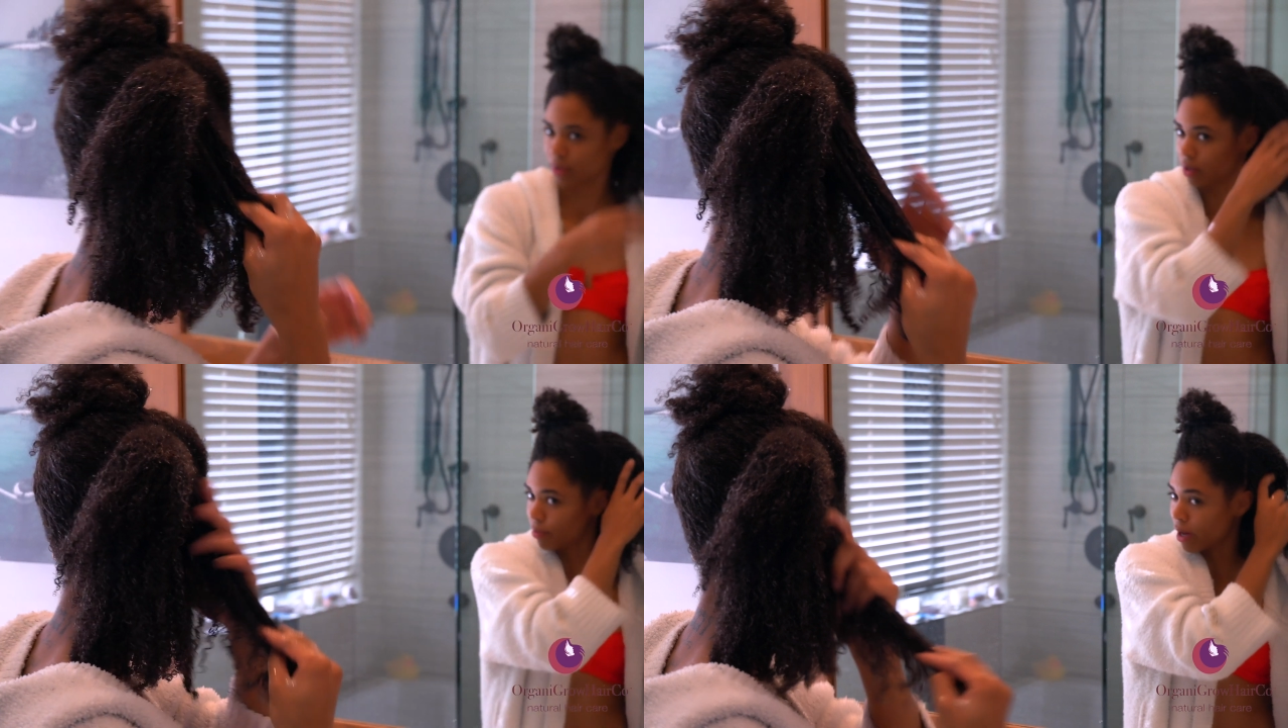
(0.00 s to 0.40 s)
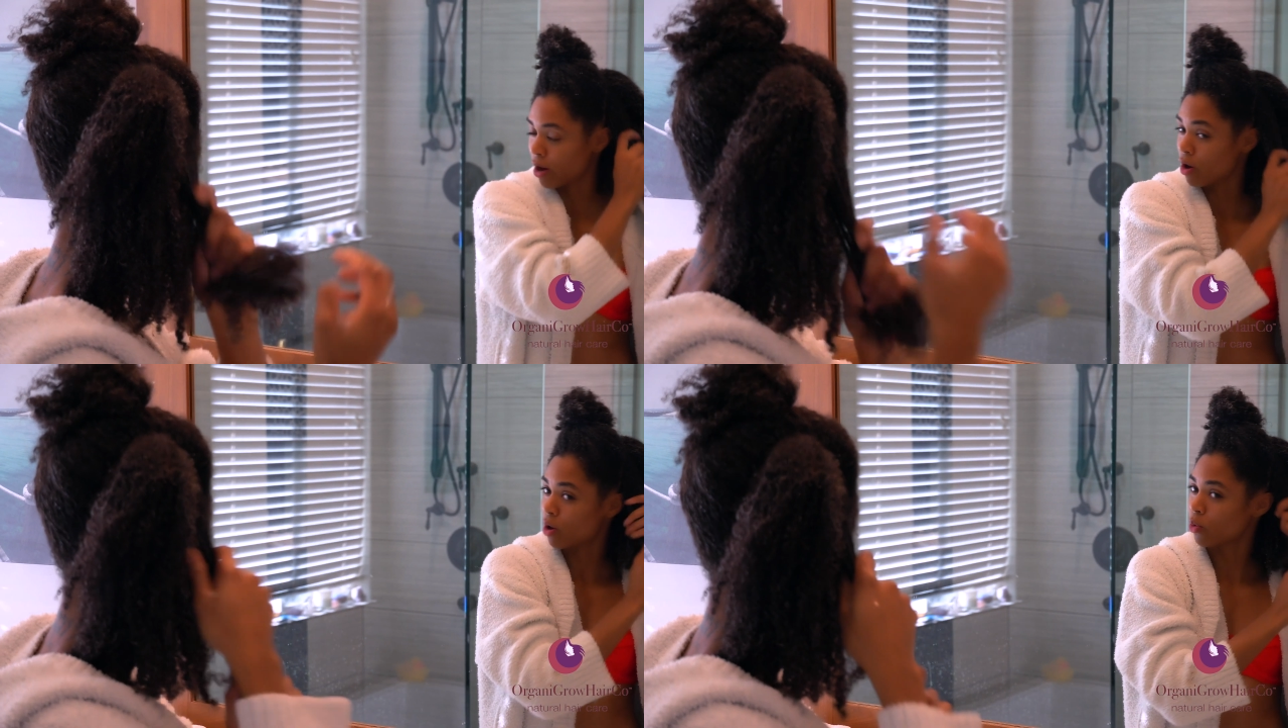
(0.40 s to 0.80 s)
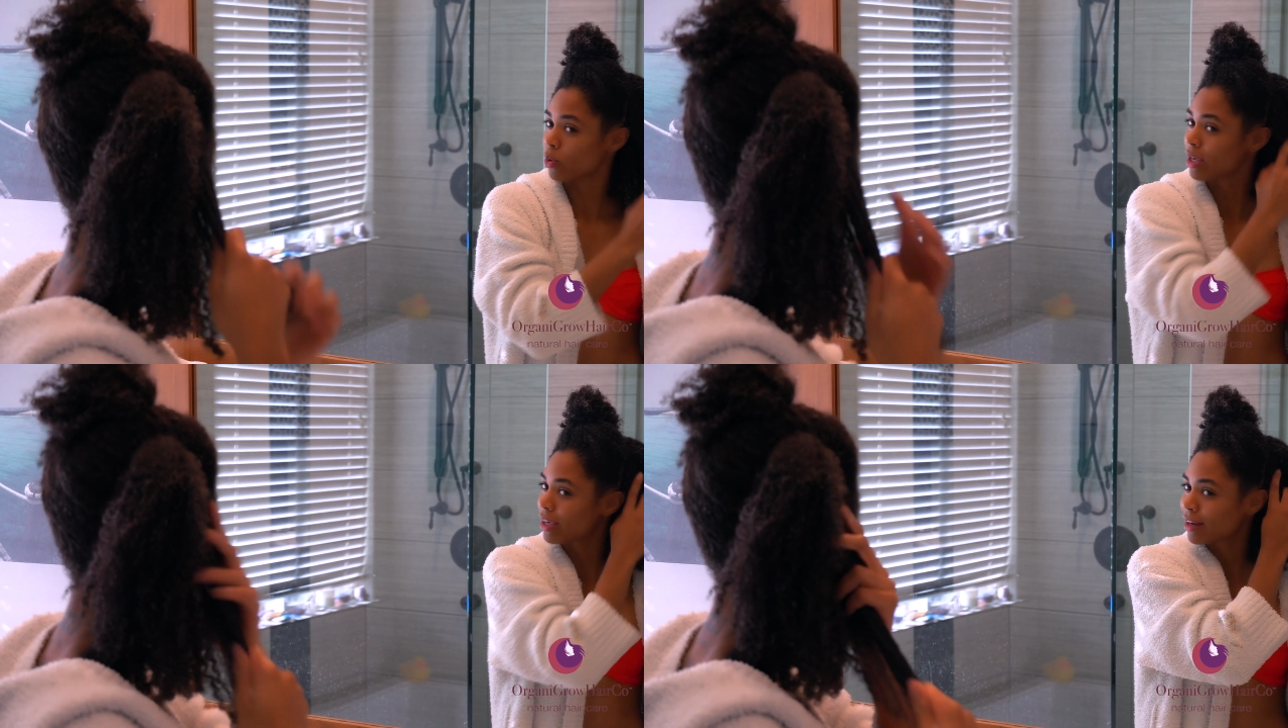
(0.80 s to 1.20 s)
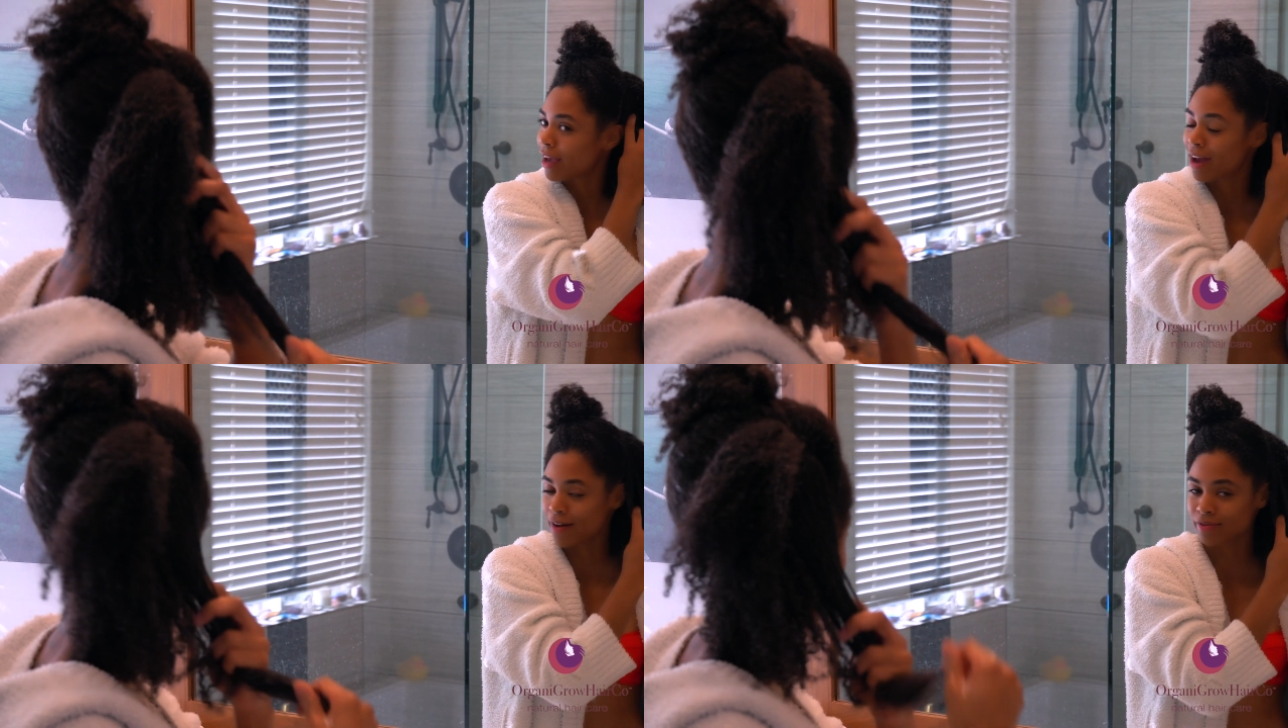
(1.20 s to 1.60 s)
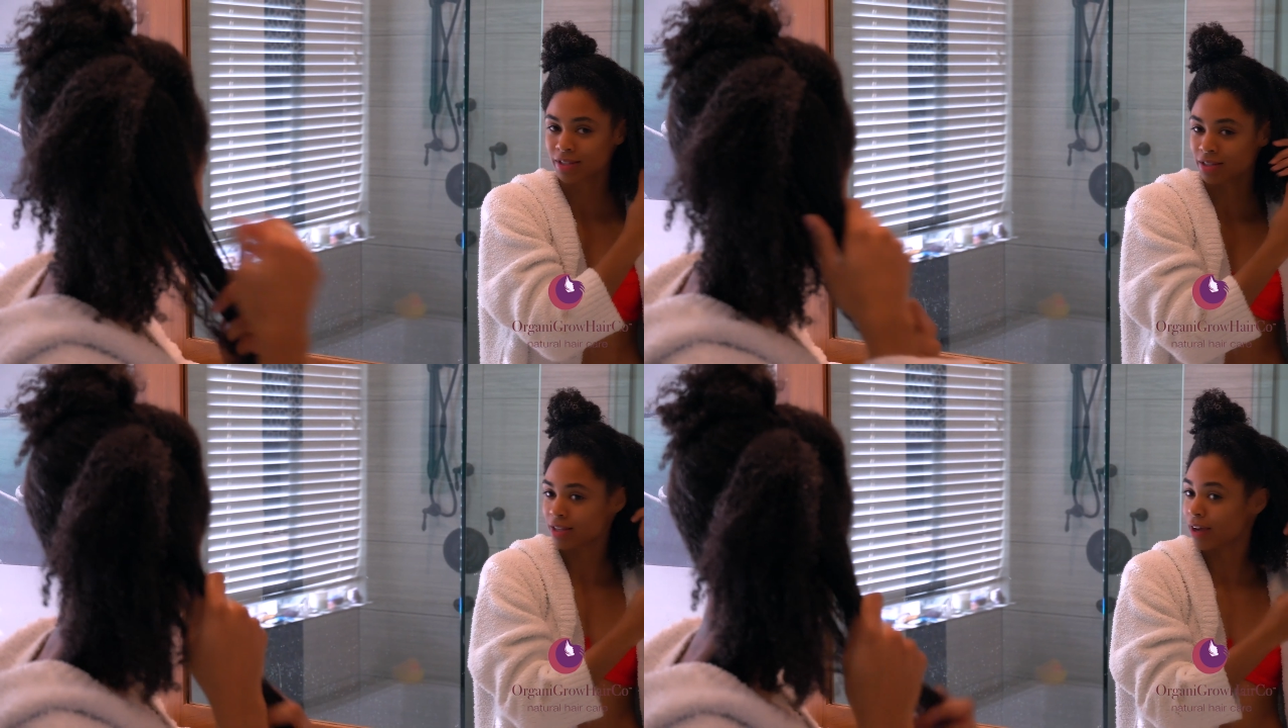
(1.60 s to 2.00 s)
been about a week and a half
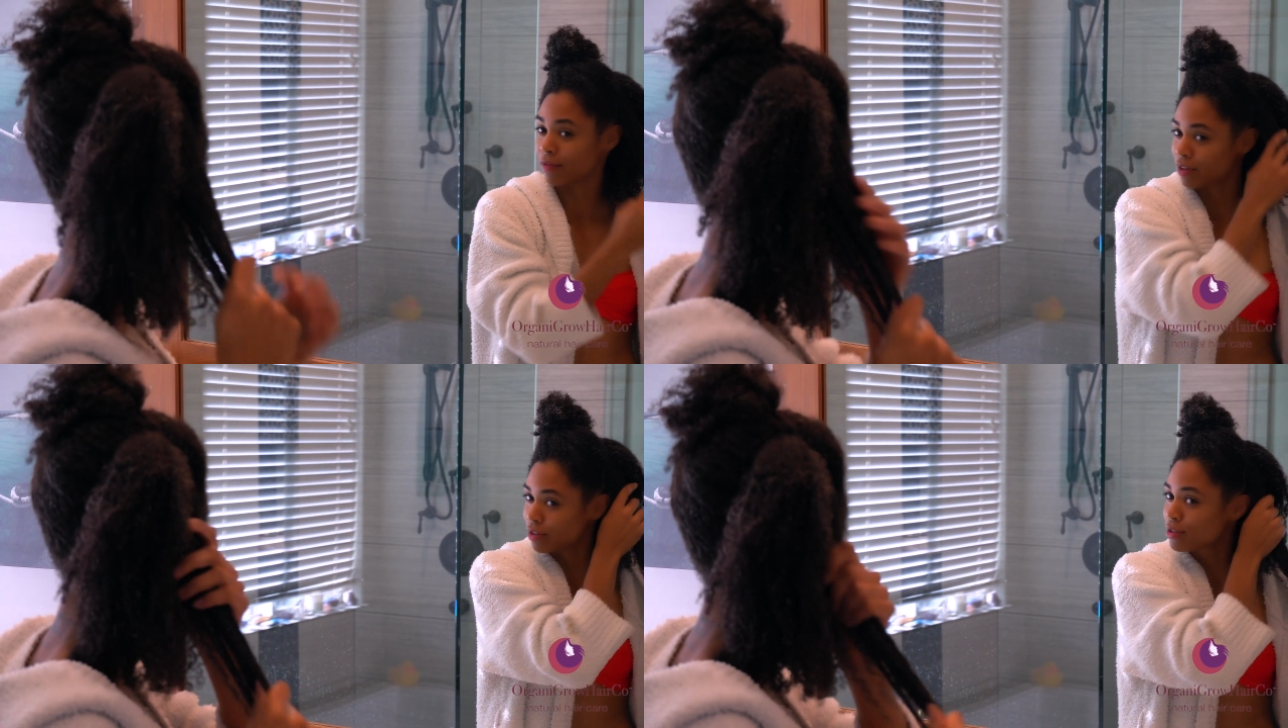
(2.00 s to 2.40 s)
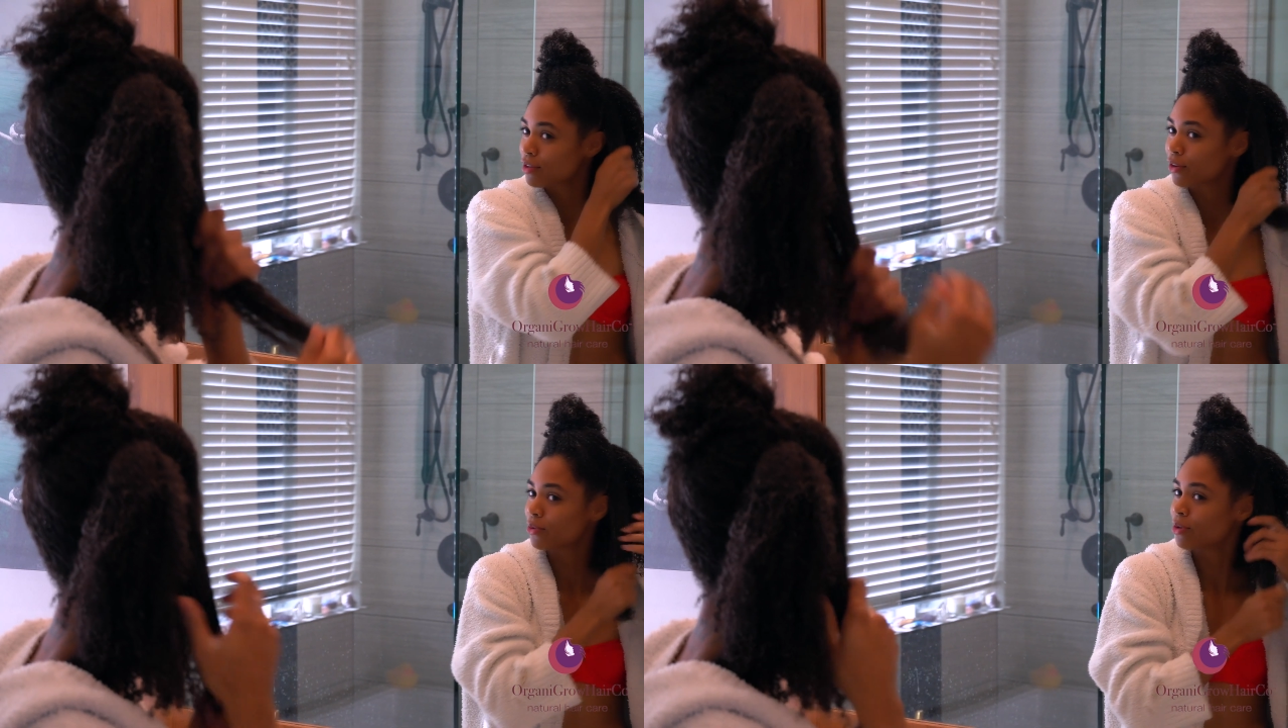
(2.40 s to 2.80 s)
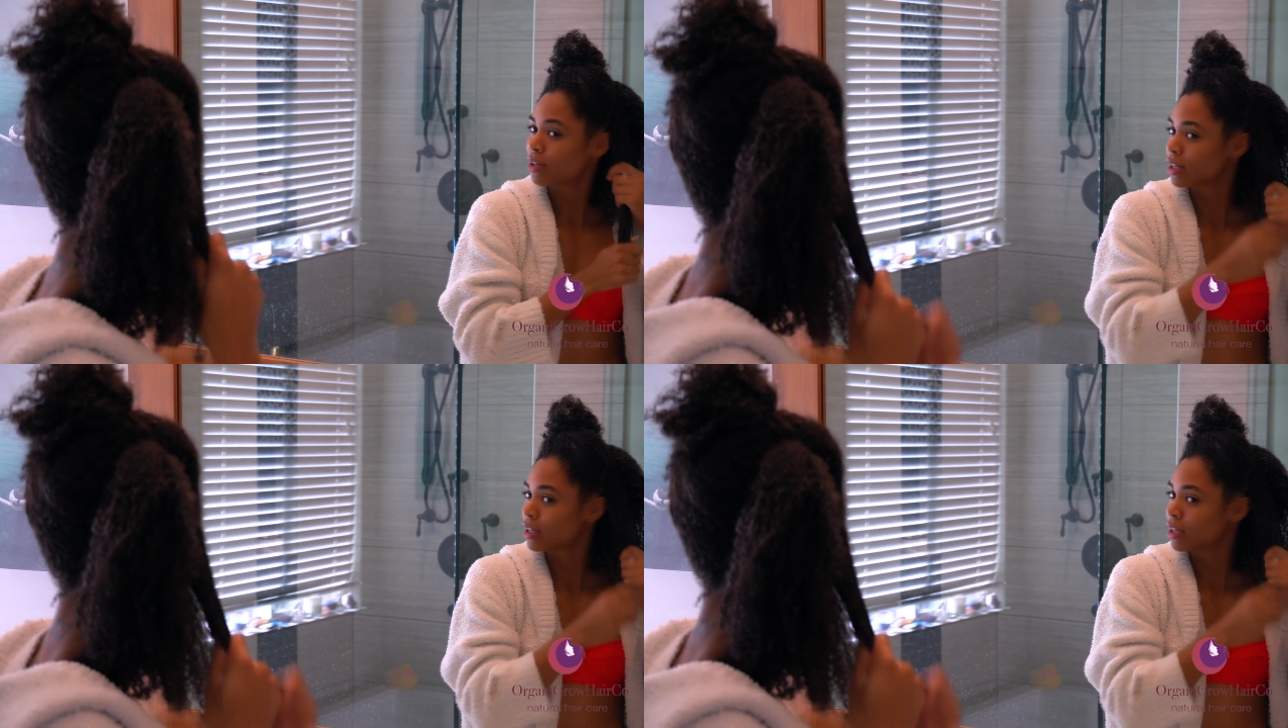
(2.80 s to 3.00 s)
since I've done so.